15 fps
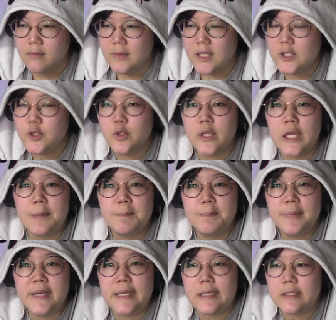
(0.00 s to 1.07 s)
It's to keep
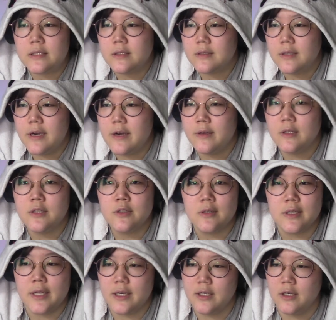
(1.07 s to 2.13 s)
peace. They're
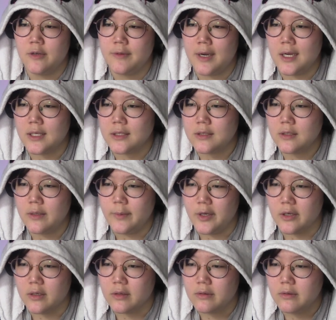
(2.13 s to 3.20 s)
literally getting harassed. Come
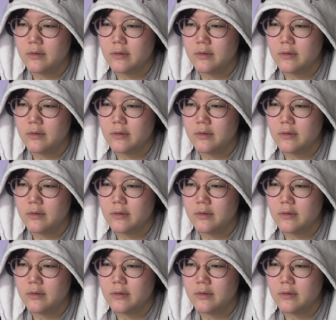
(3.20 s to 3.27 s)
on.